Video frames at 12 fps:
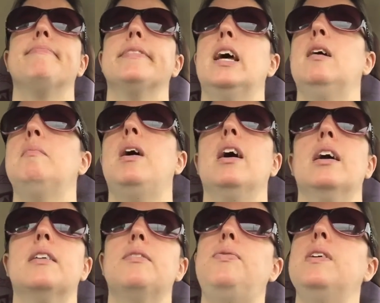I'm not
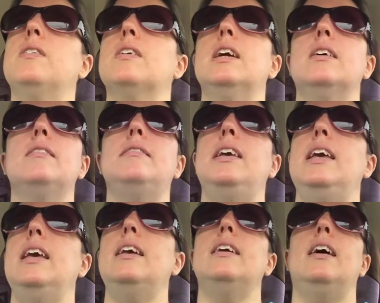gonna feel
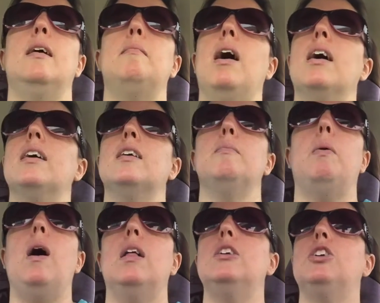guilty, and I'm not gonna
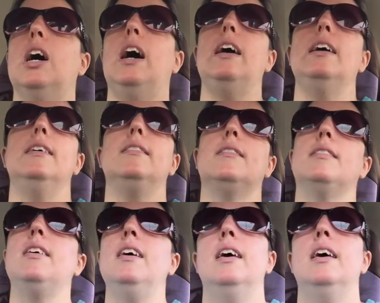apologize